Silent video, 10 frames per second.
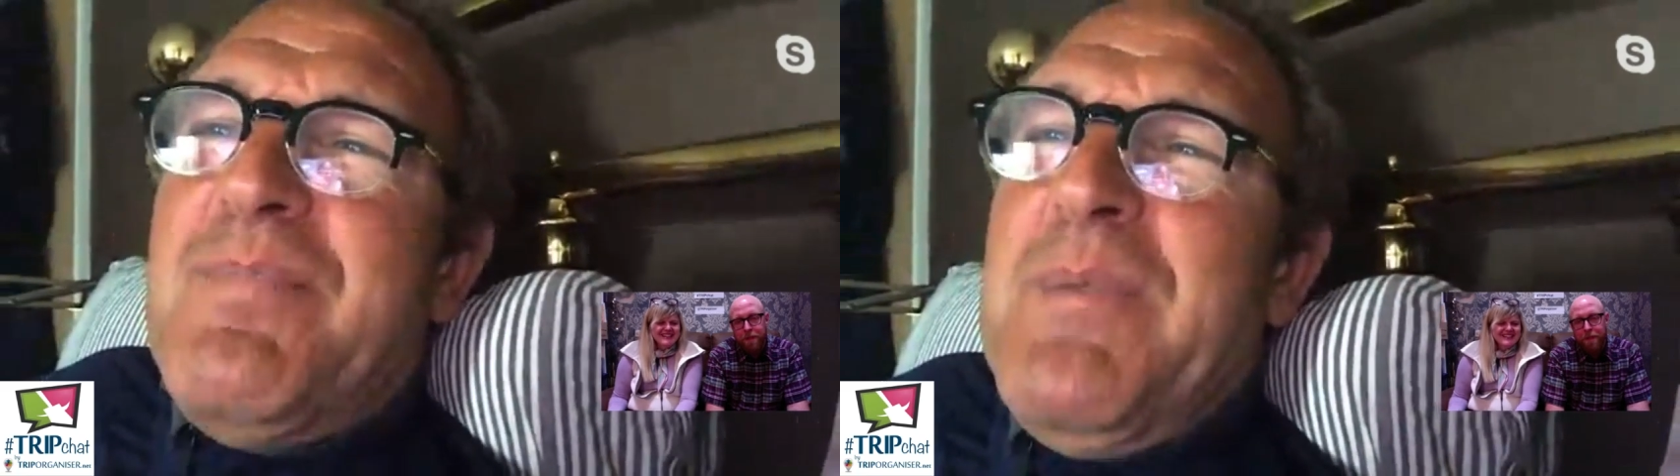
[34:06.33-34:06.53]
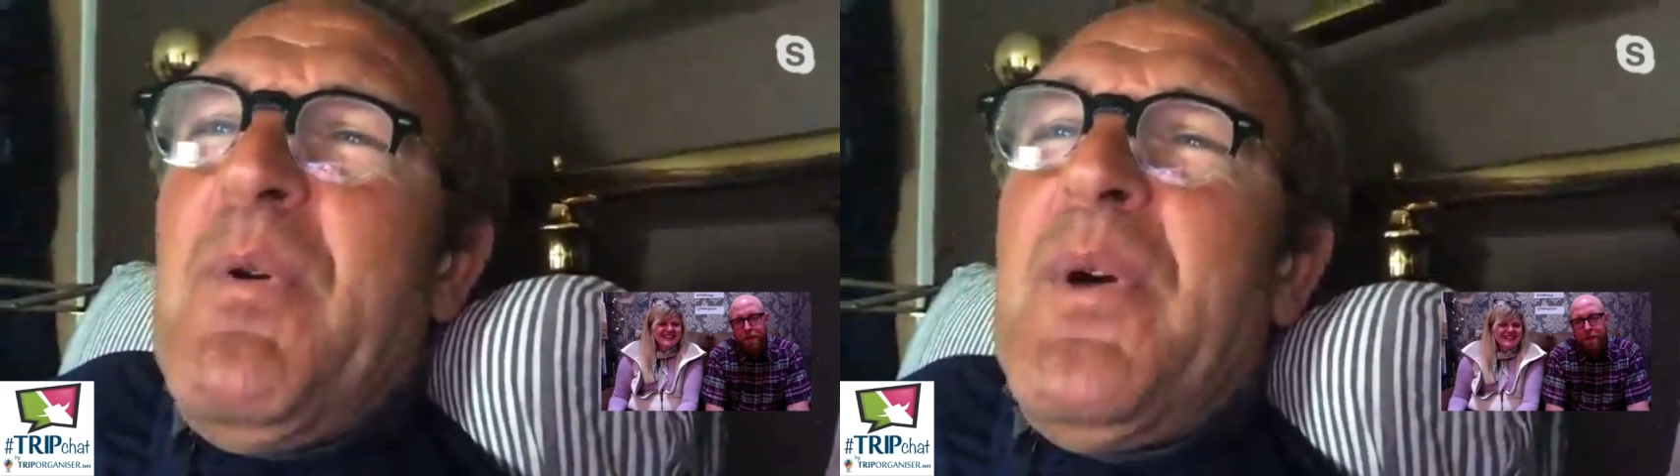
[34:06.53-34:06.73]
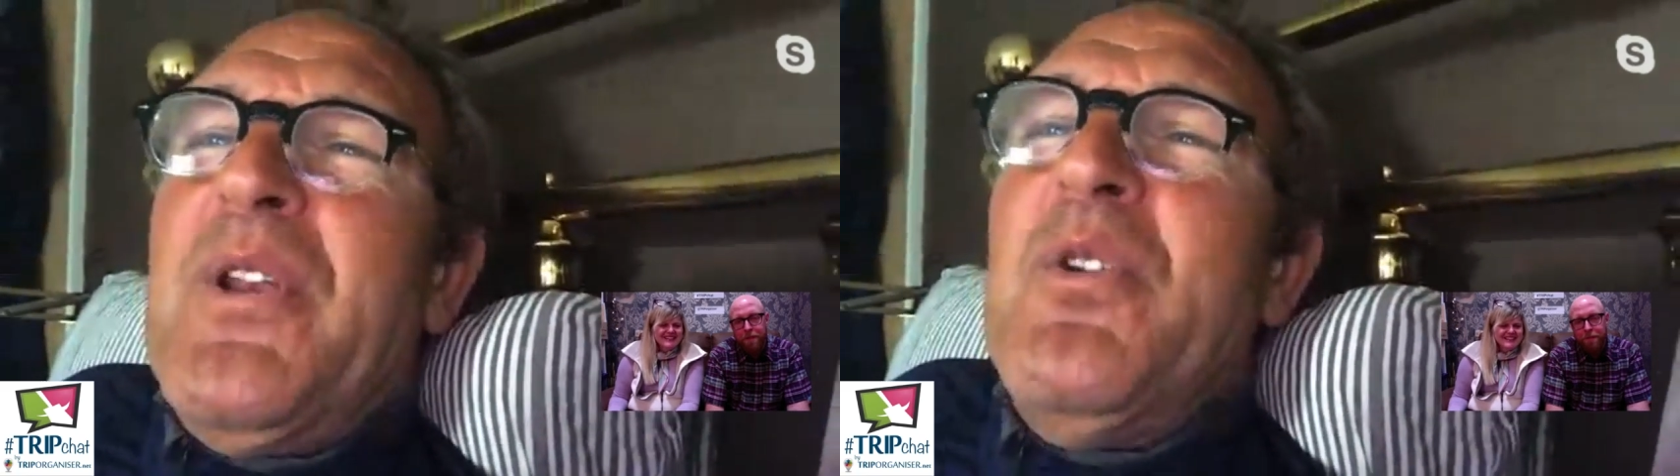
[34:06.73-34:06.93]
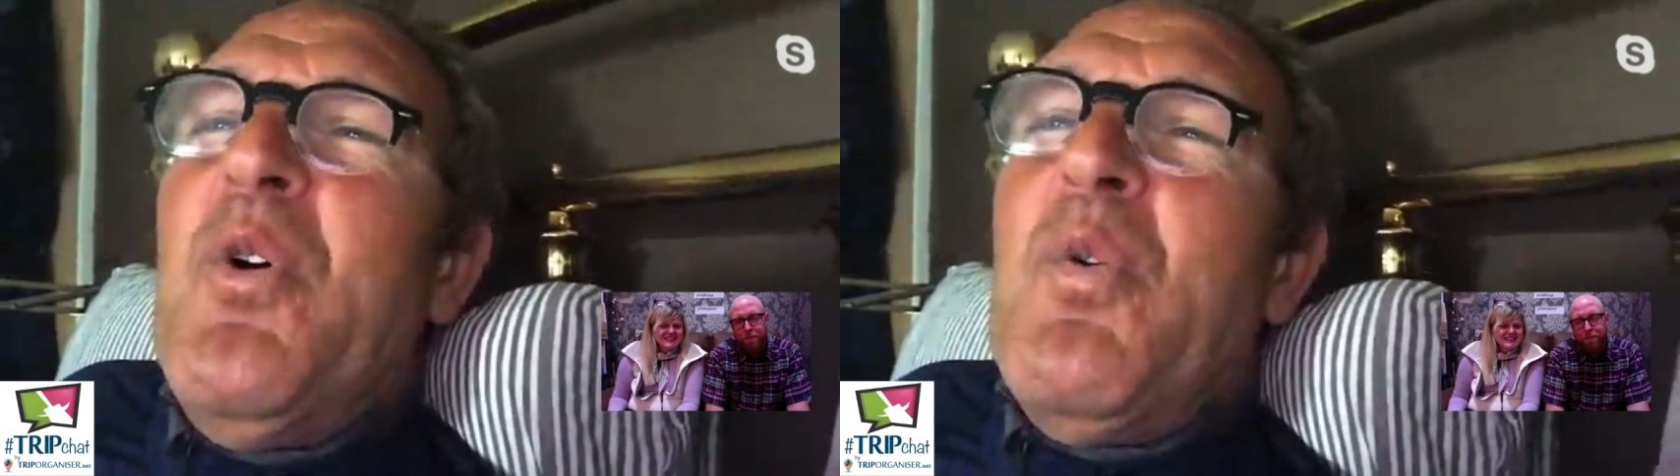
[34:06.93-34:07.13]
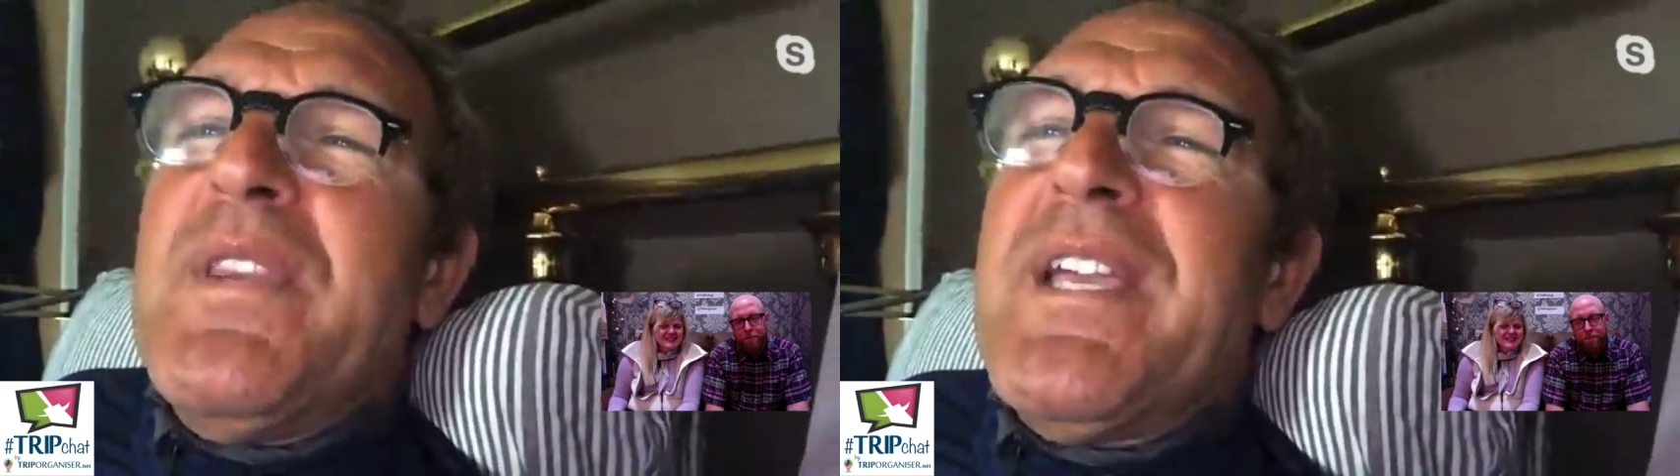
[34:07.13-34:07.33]
People want to
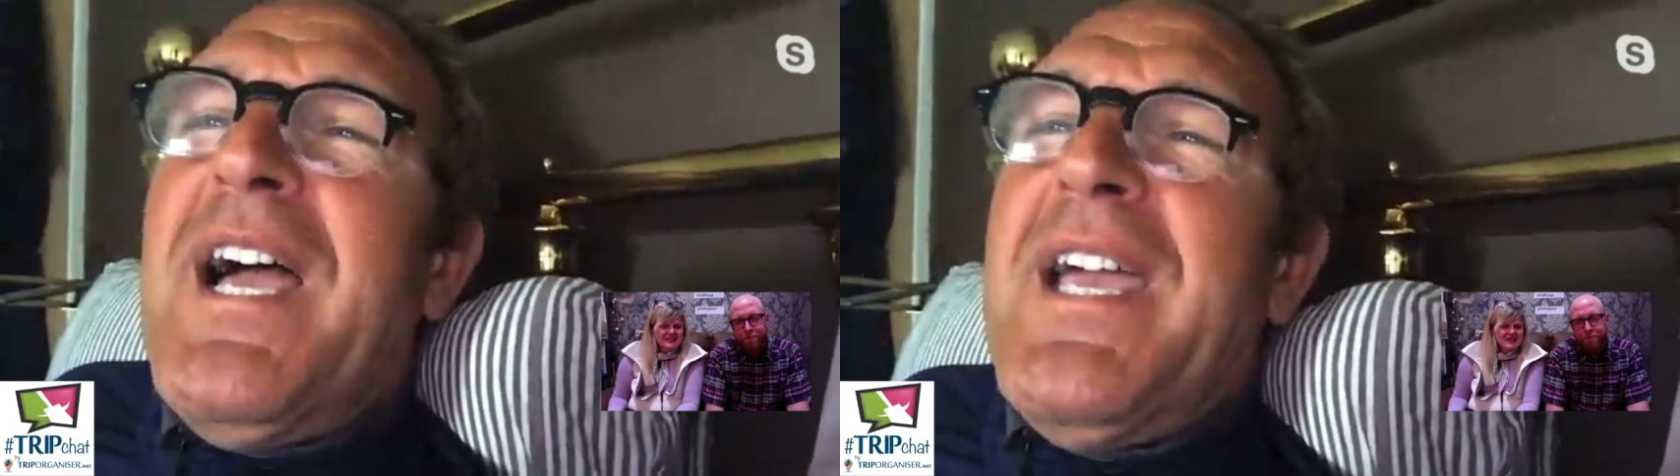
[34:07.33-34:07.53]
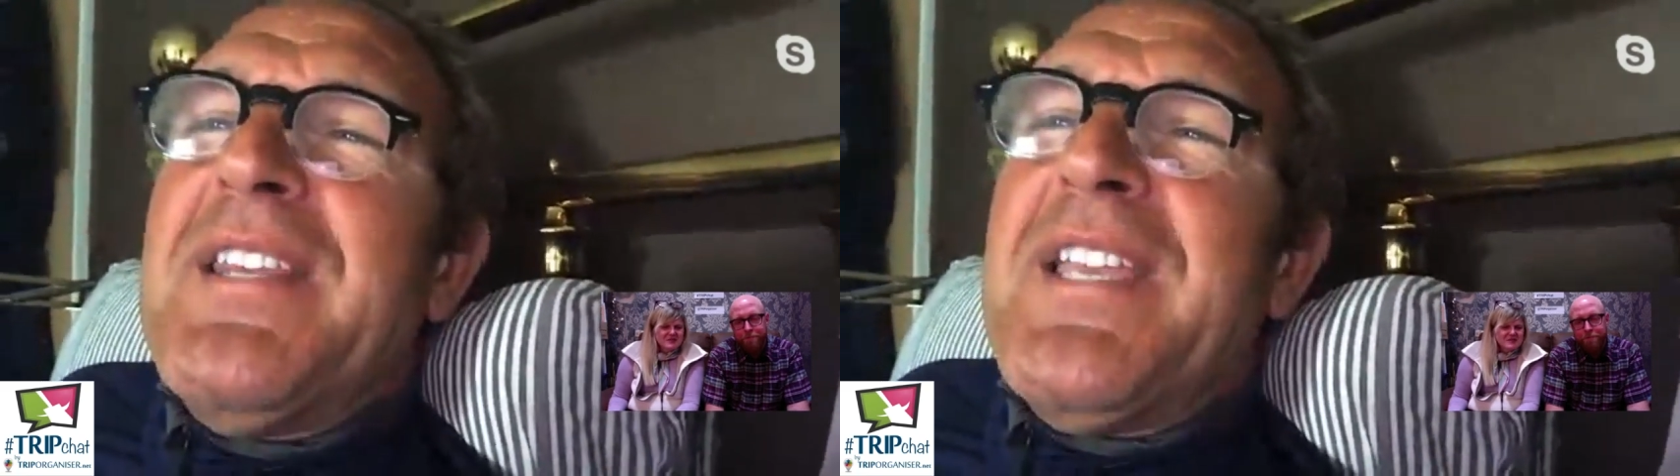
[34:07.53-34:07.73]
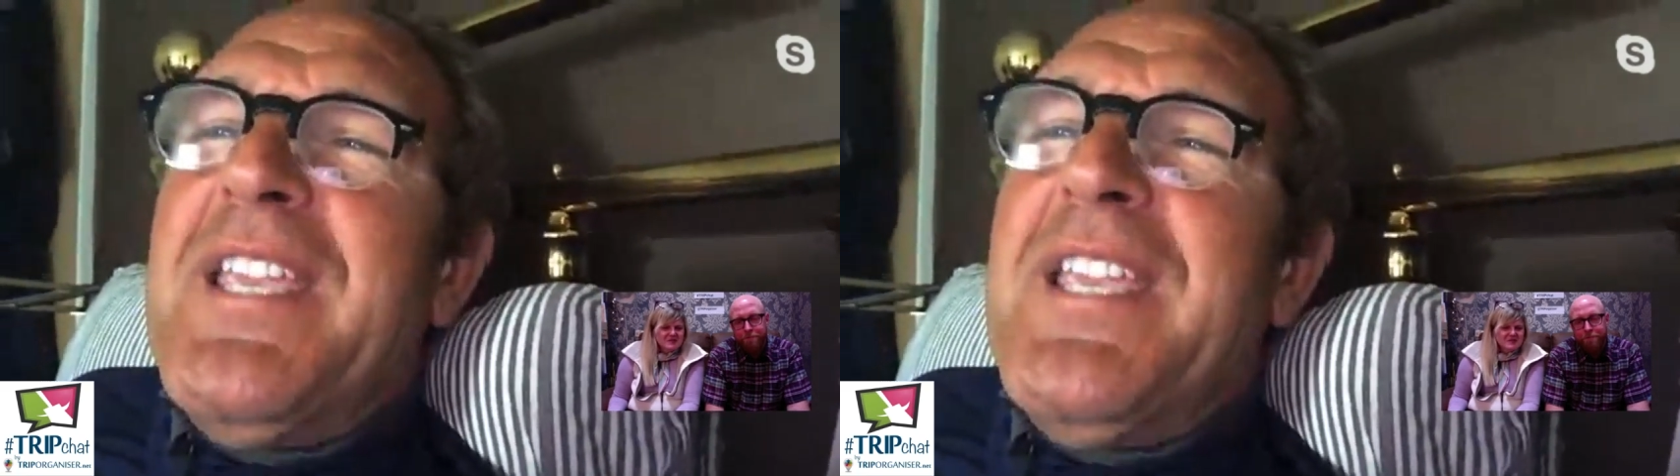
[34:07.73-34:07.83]
know what the guy in